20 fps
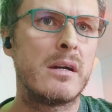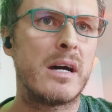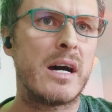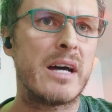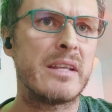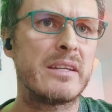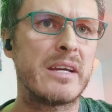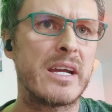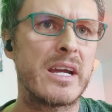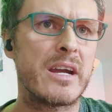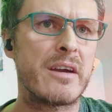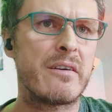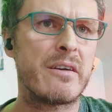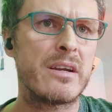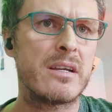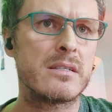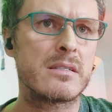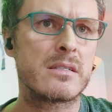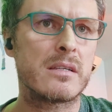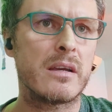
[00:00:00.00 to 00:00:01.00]
Other
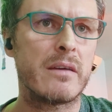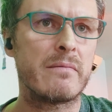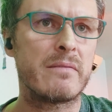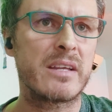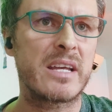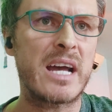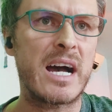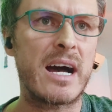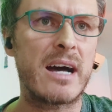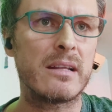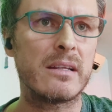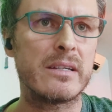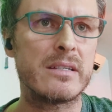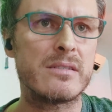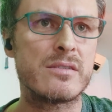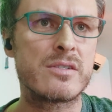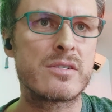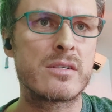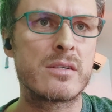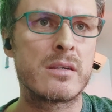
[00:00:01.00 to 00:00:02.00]
areas of the
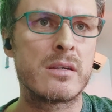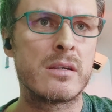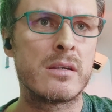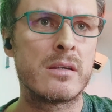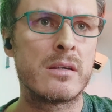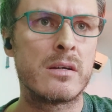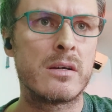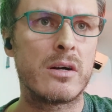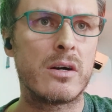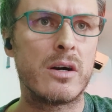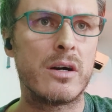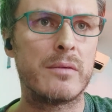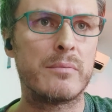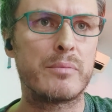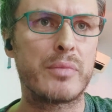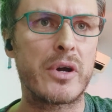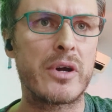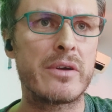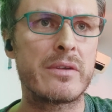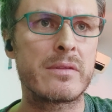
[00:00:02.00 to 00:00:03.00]
cartilage on
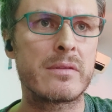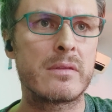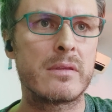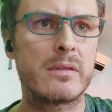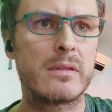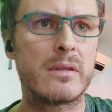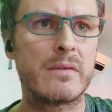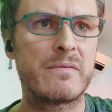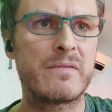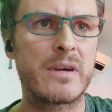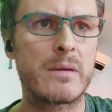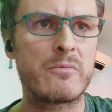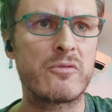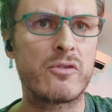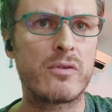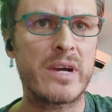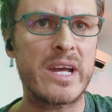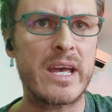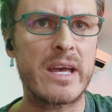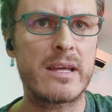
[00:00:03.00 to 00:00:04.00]
both the
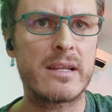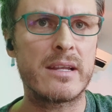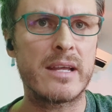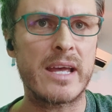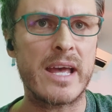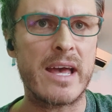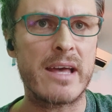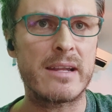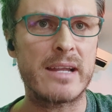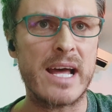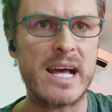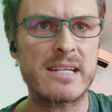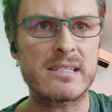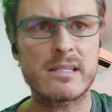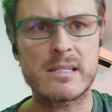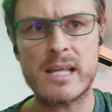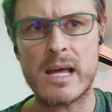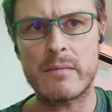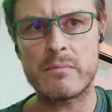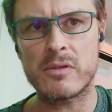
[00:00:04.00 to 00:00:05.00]
femoral head and
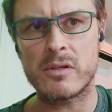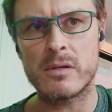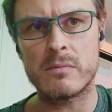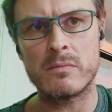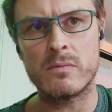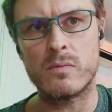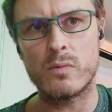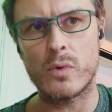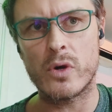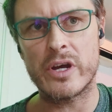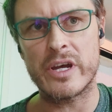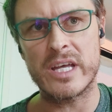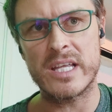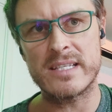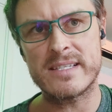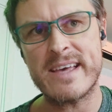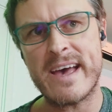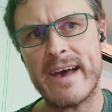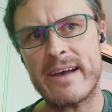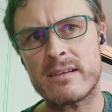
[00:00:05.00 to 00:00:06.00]
acetabulum were
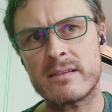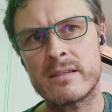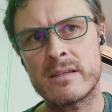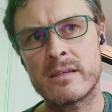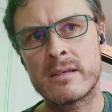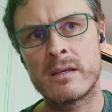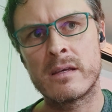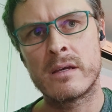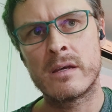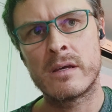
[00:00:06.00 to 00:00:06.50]
intact.